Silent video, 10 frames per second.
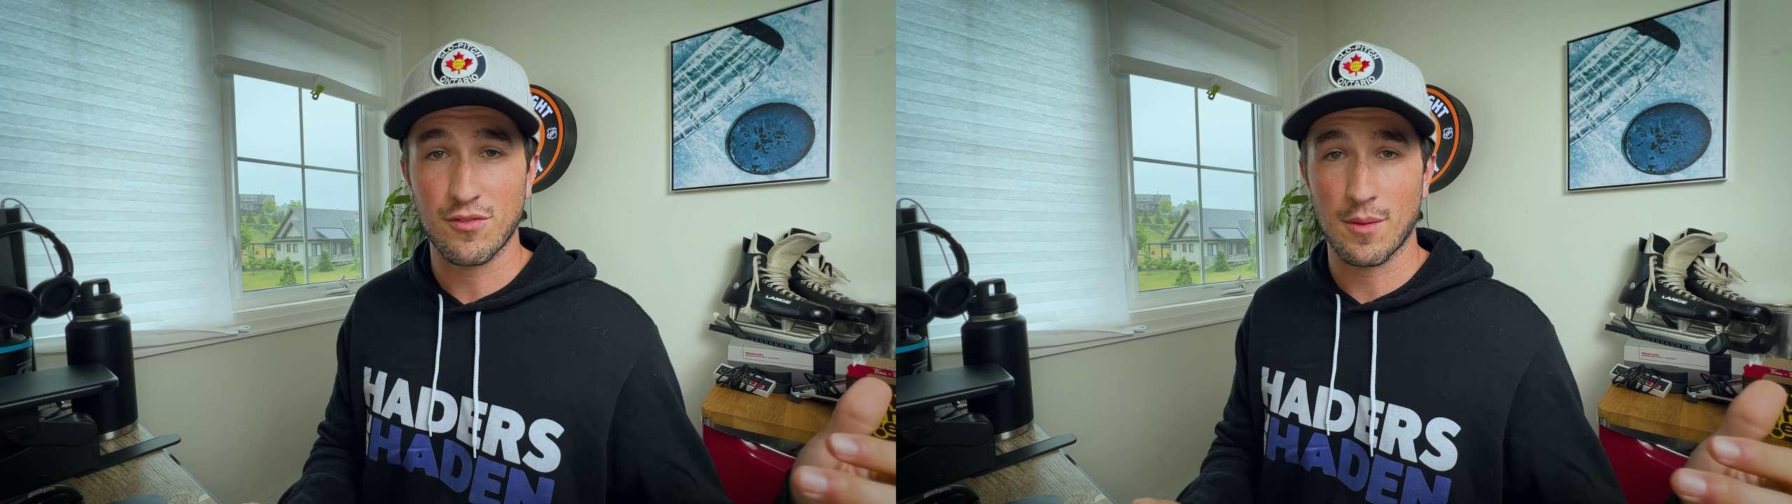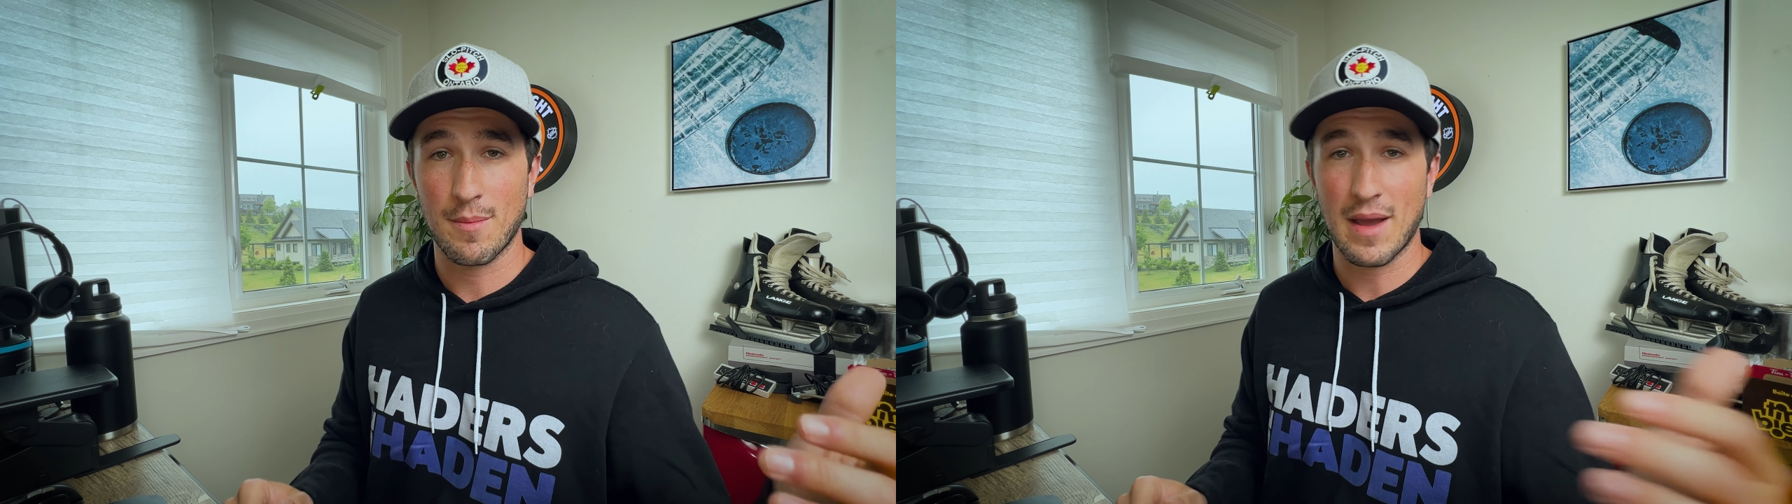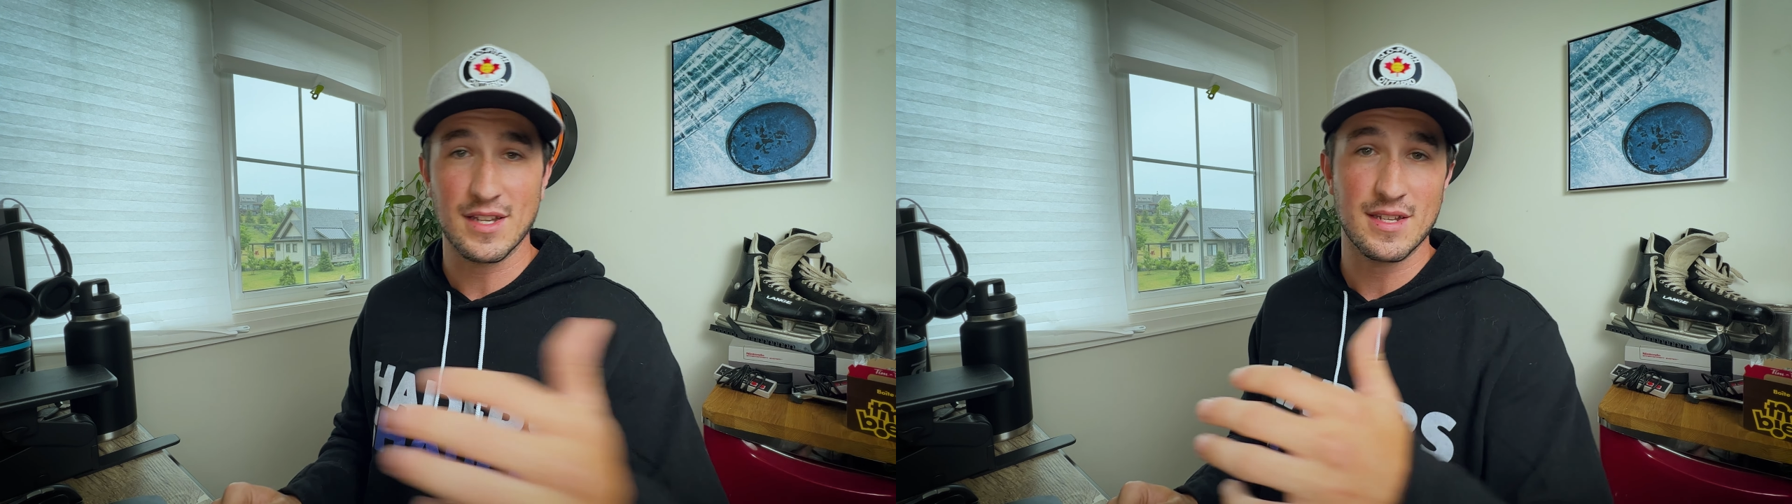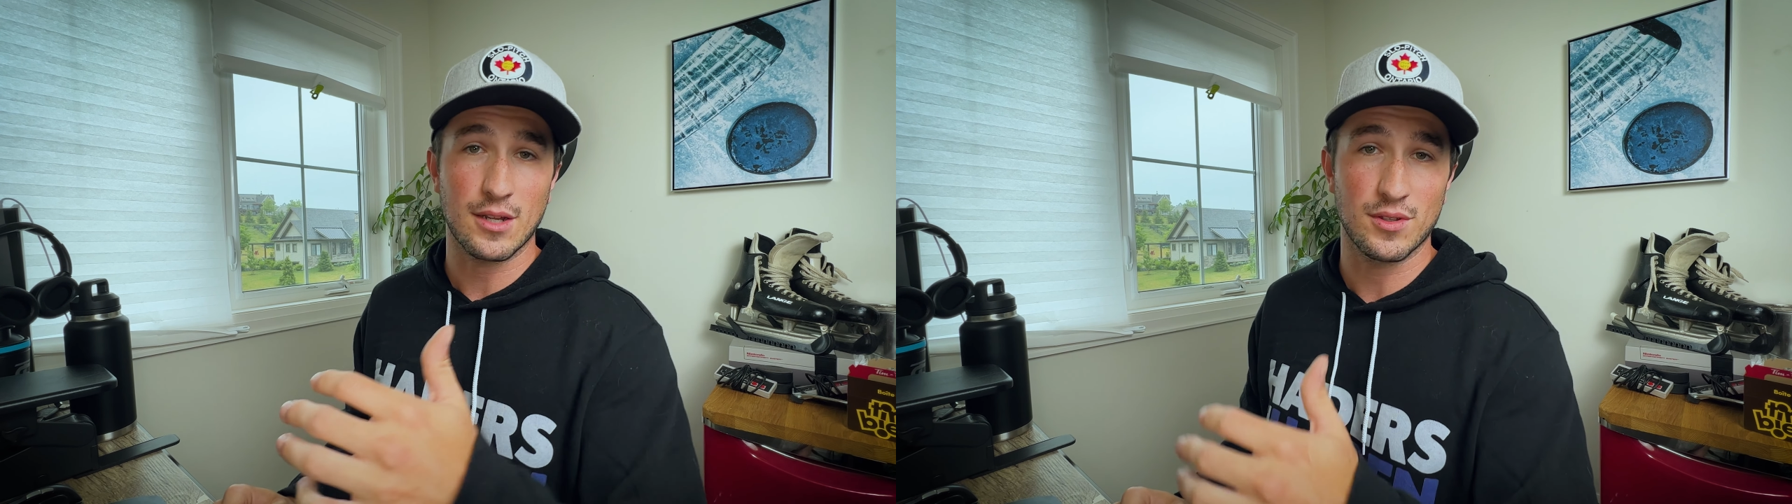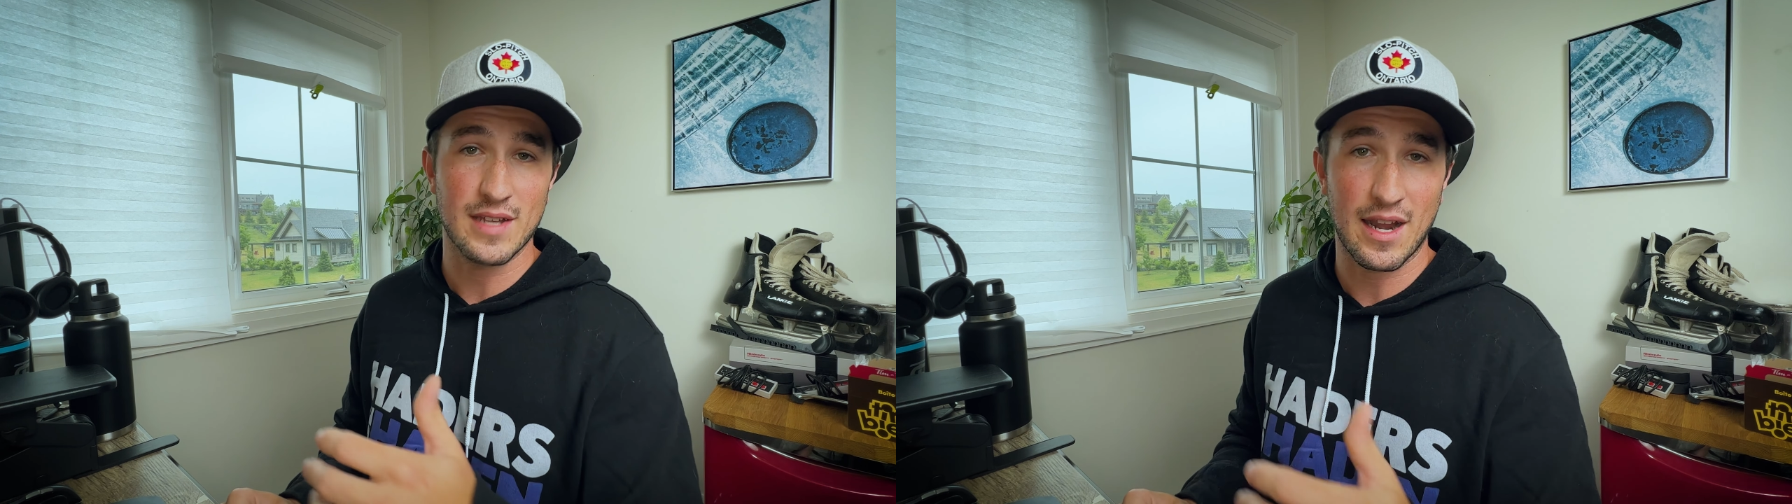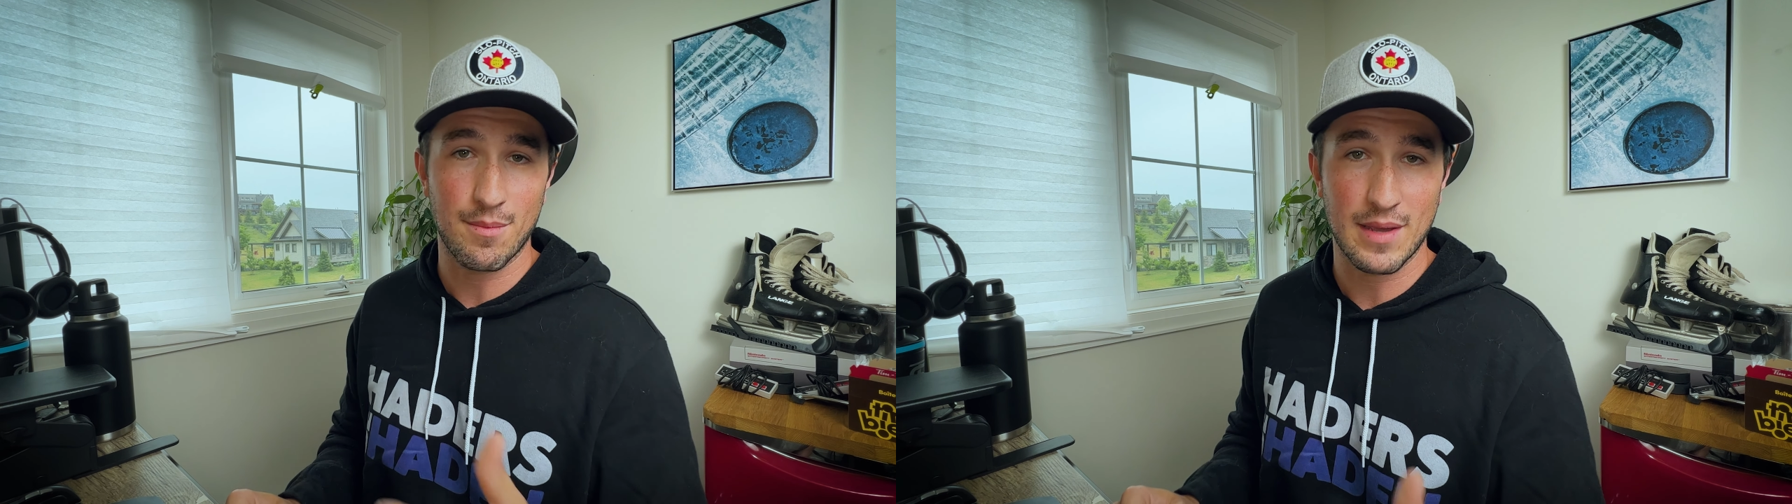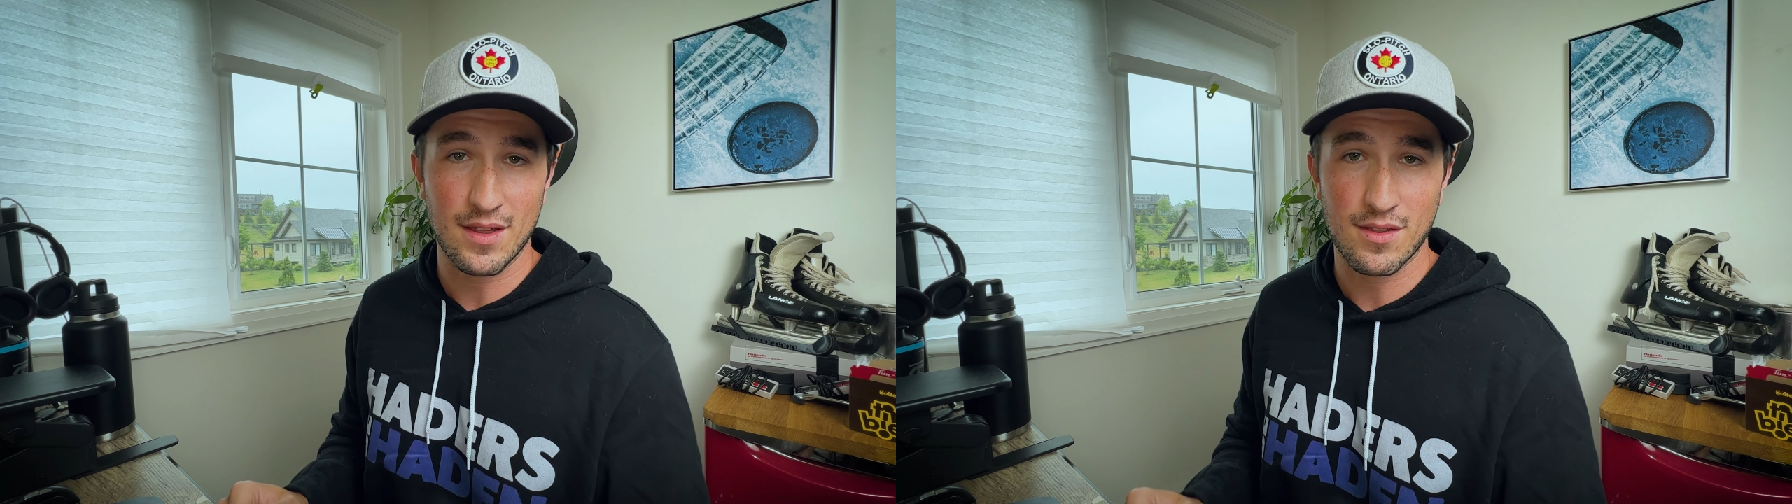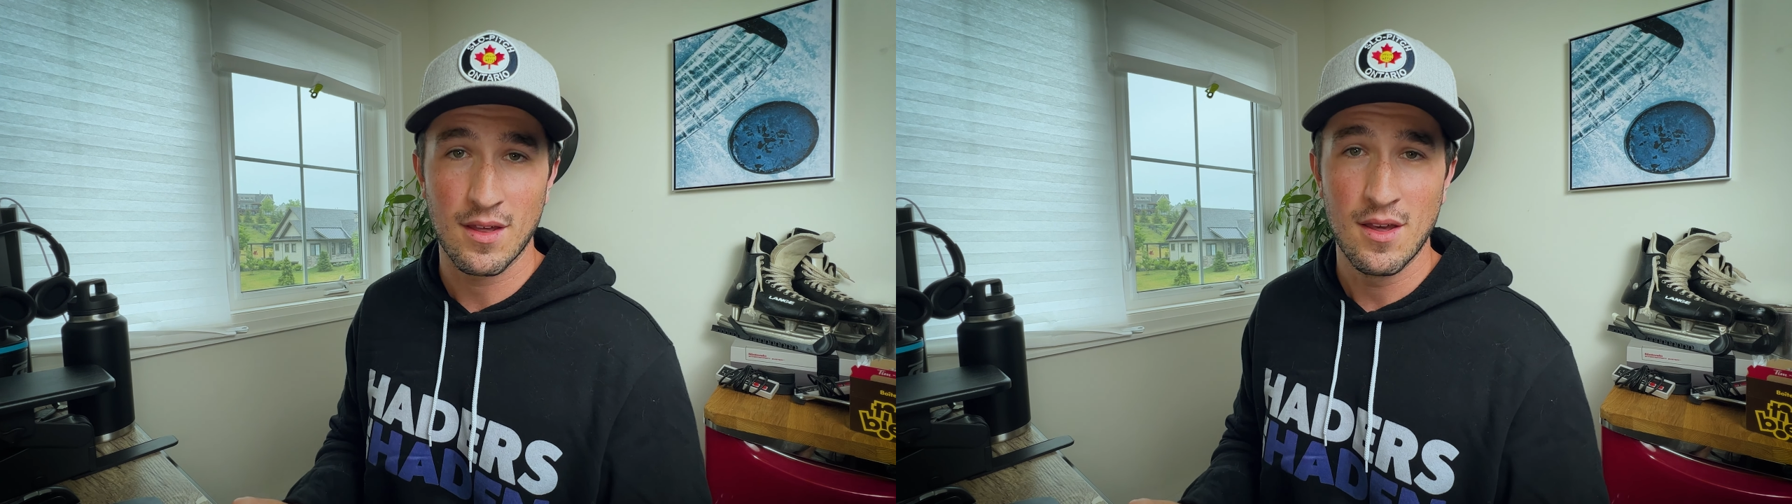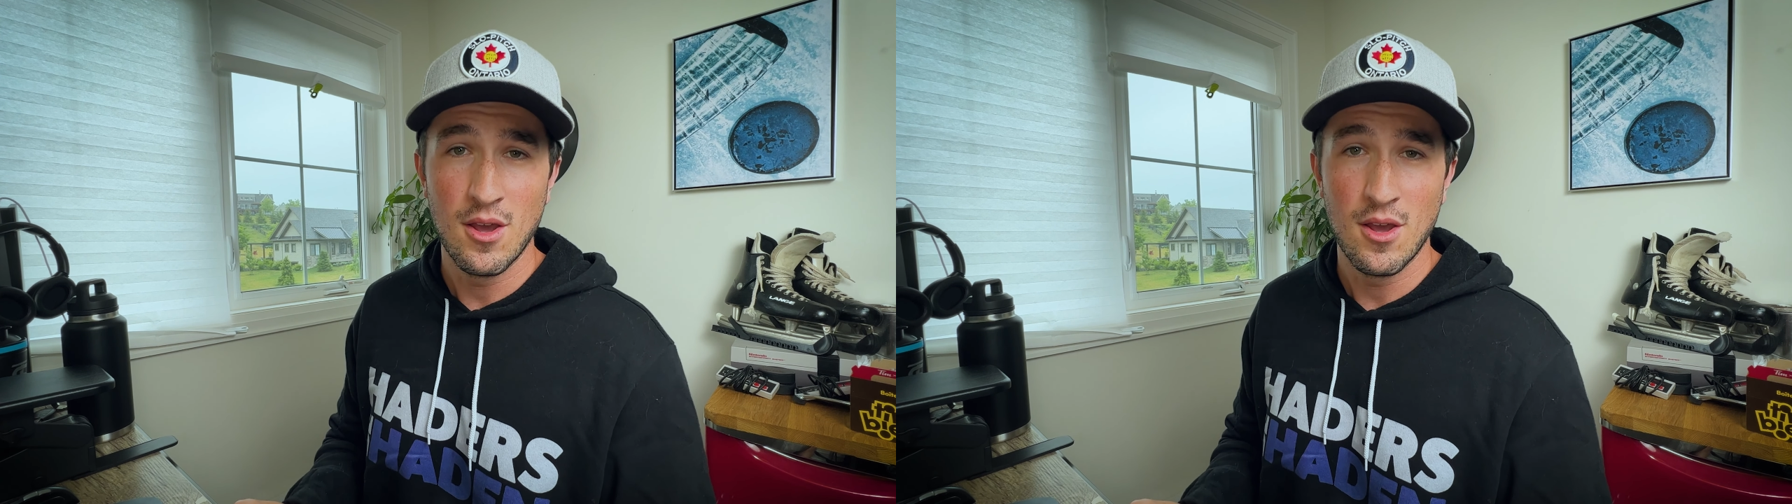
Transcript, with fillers: from a MySQL database